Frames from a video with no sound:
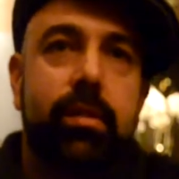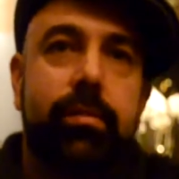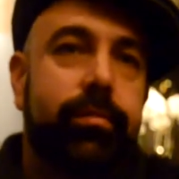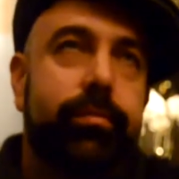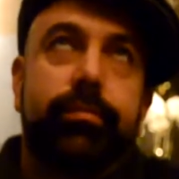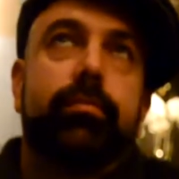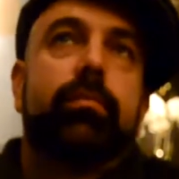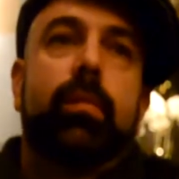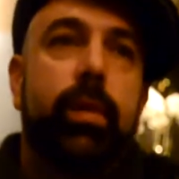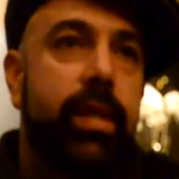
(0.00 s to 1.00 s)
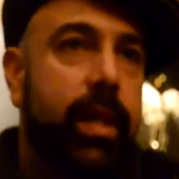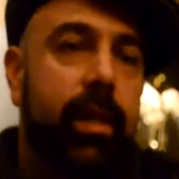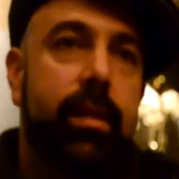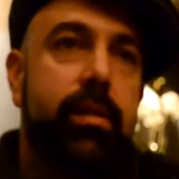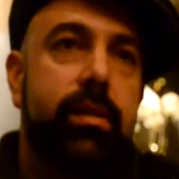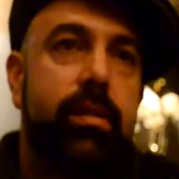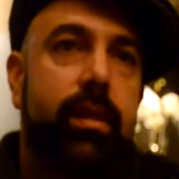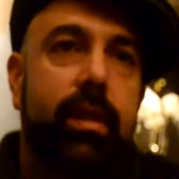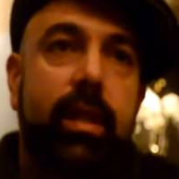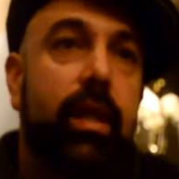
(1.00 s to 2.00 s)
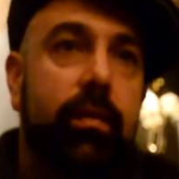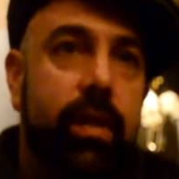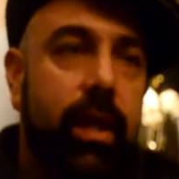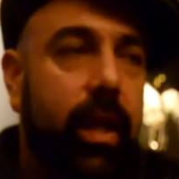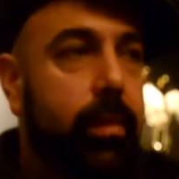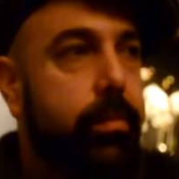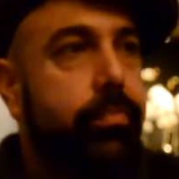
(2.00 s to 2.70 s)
is ridiculous. He's like the king of digging.